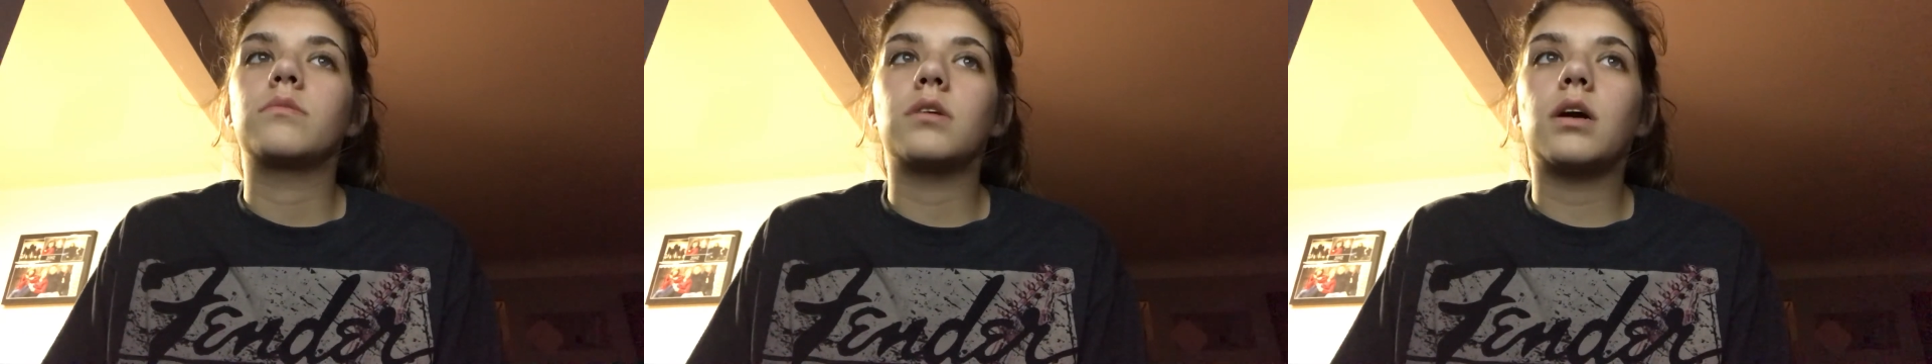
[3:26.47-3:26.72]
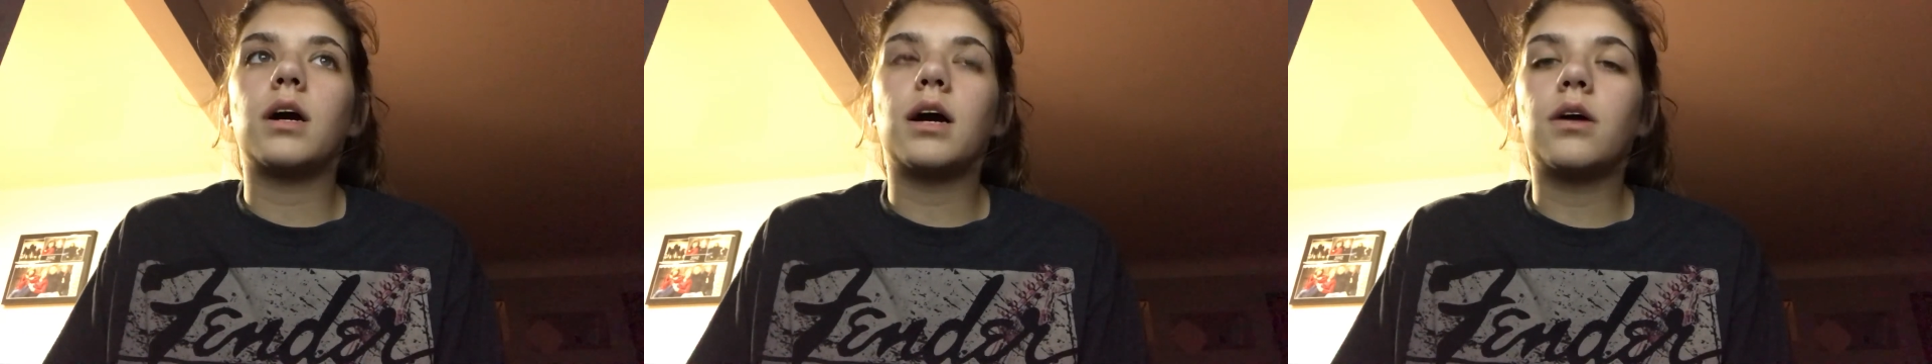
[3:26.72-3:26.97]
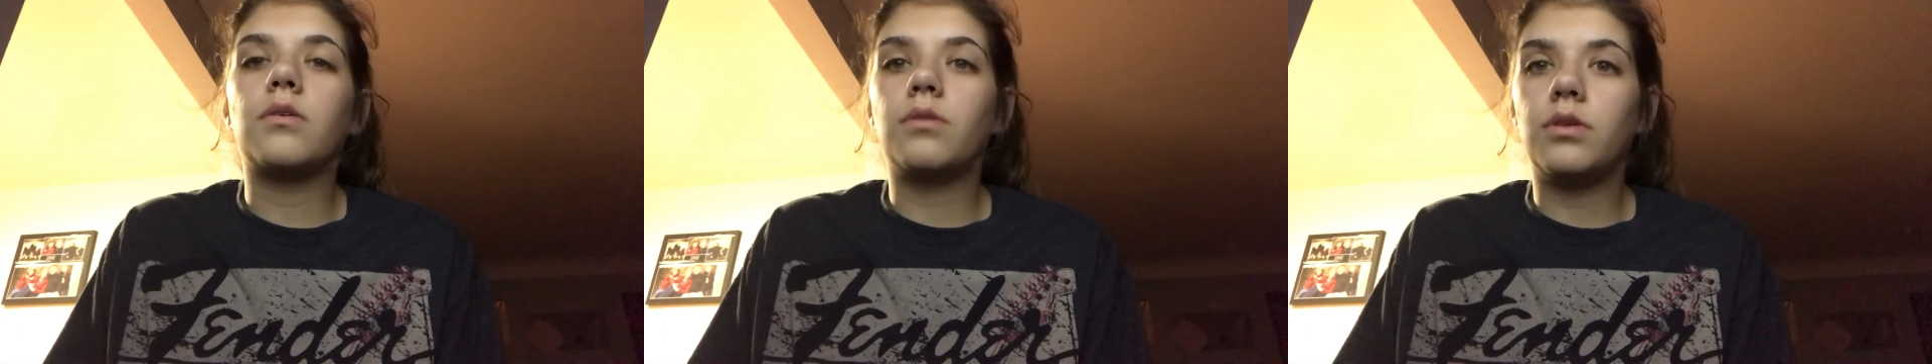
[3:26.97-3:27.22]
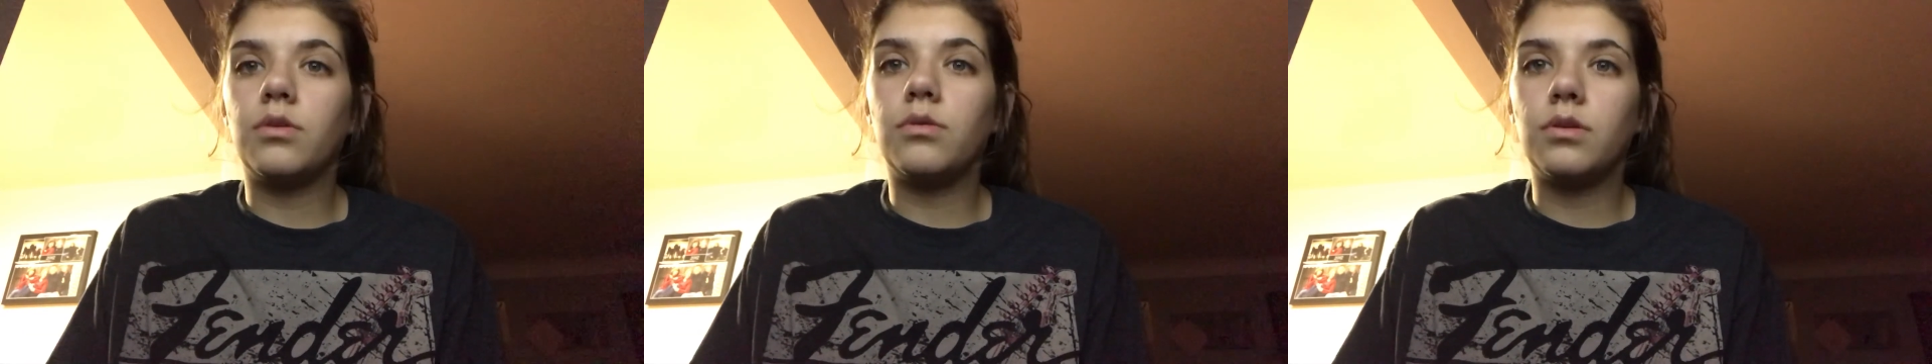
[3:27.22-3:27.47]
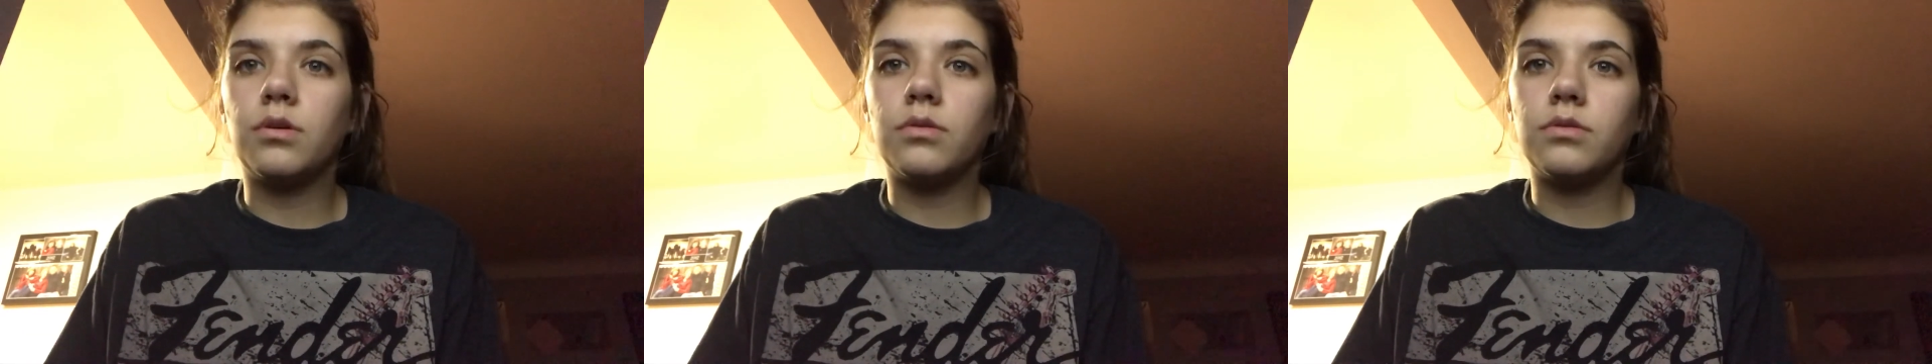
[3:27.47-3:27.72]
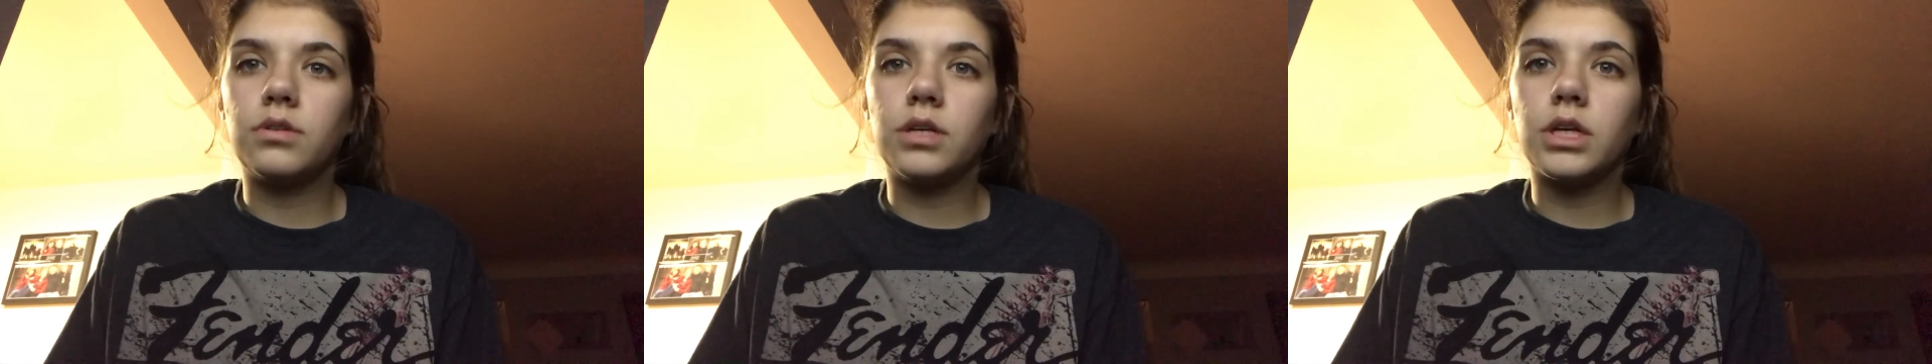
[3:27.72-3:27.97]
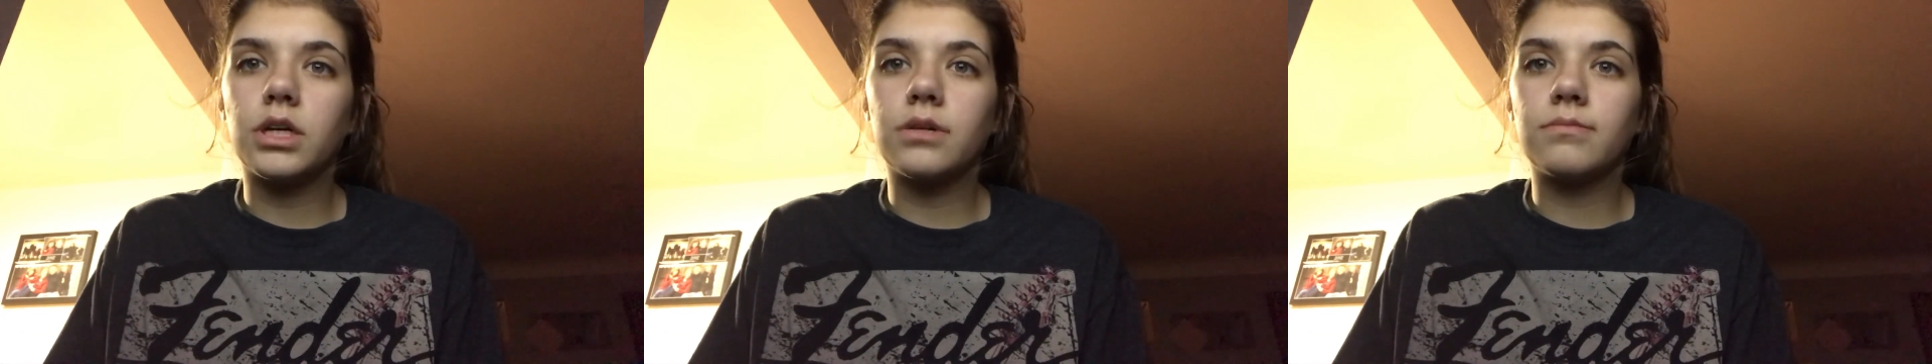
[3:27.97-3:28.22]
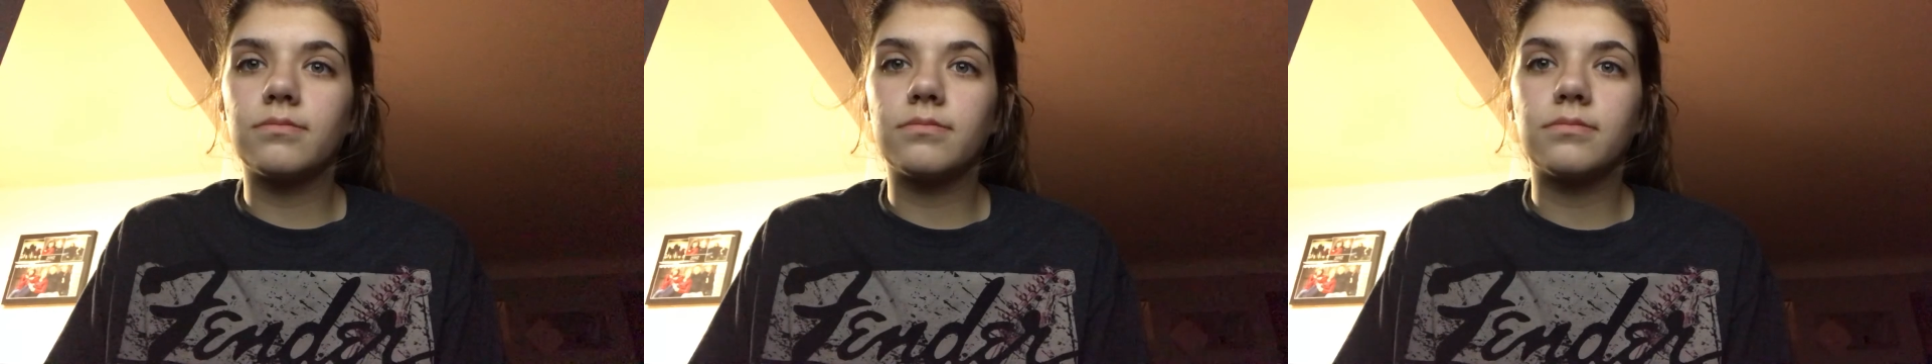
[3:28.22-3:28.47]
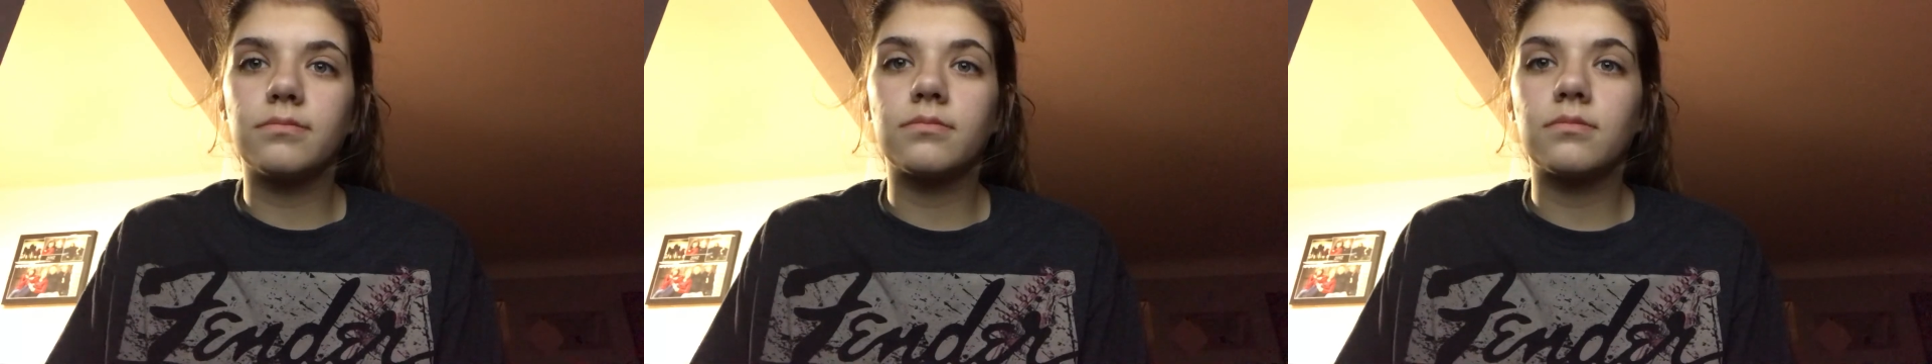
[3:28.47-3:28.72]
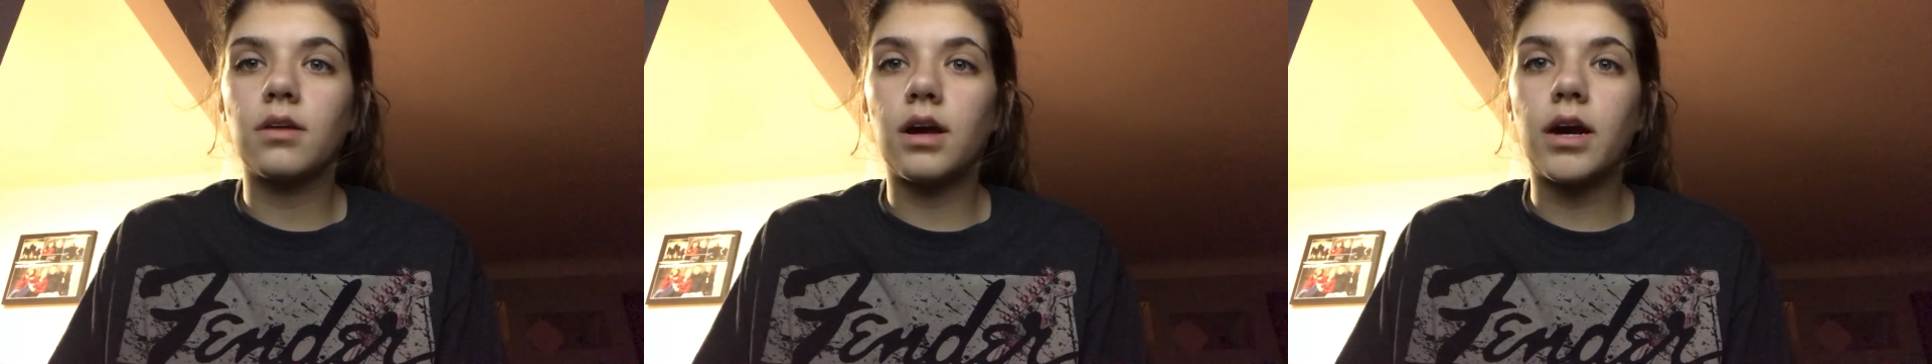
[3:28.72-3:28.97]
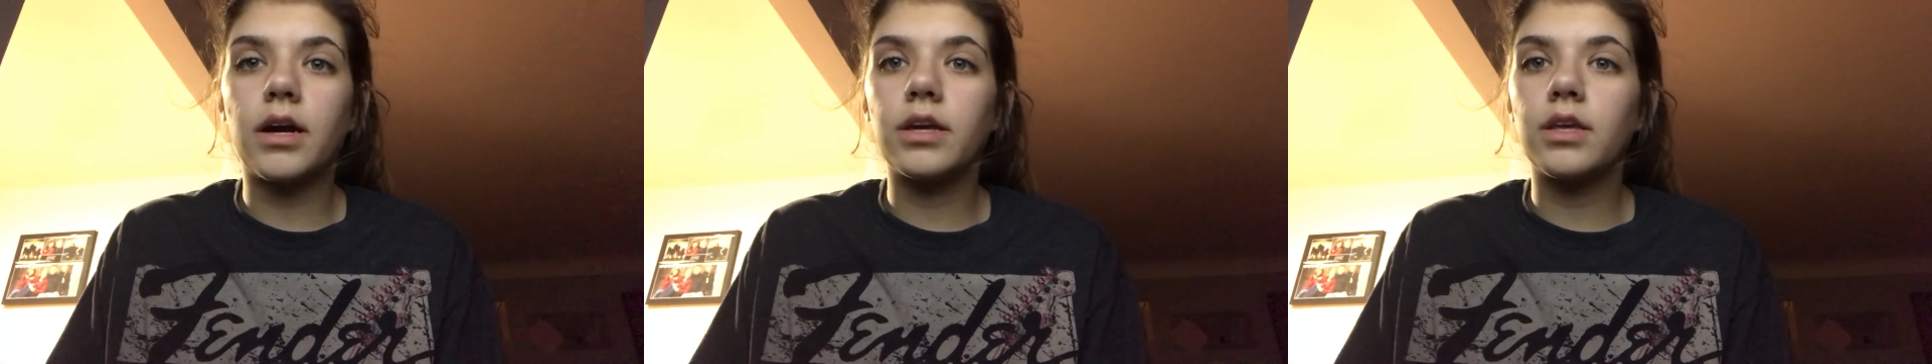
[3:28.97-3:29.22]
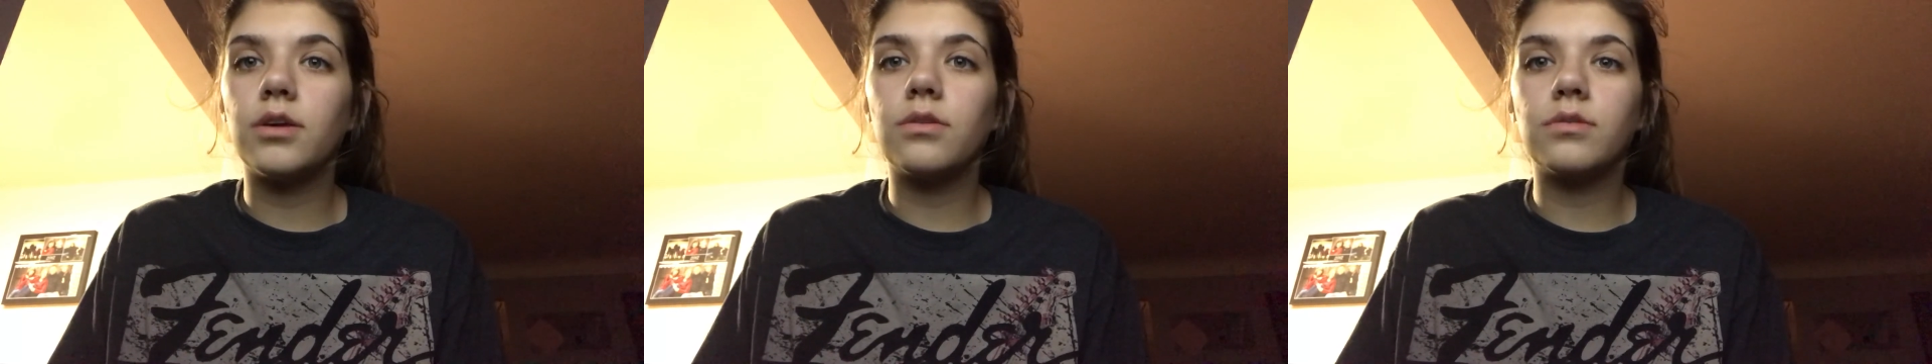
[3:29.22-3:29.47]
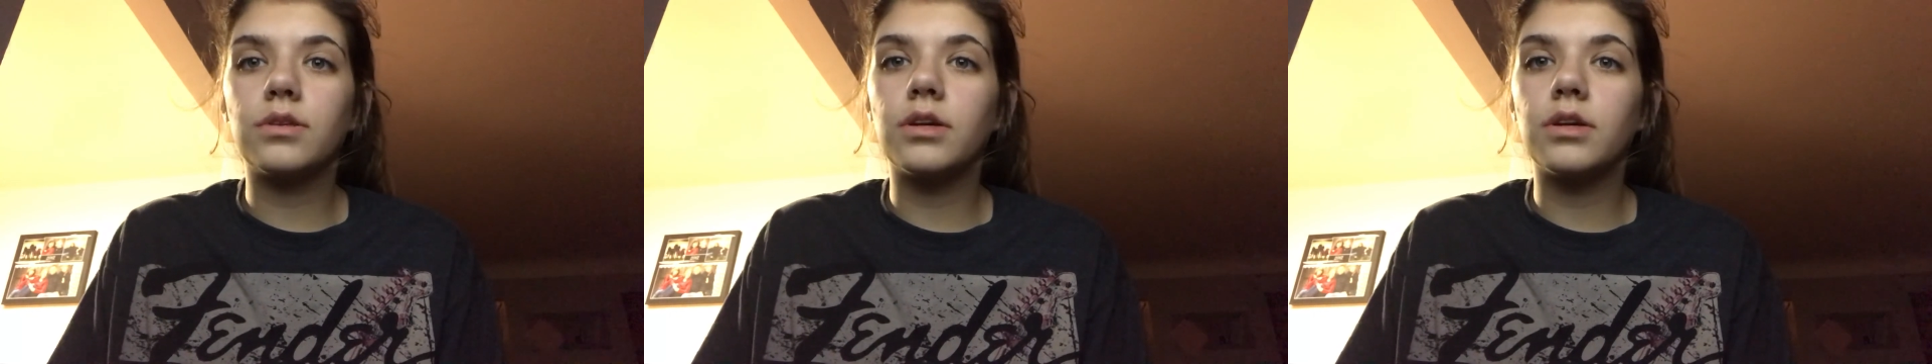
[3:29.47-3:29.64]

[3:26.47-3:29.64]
how you use your IQ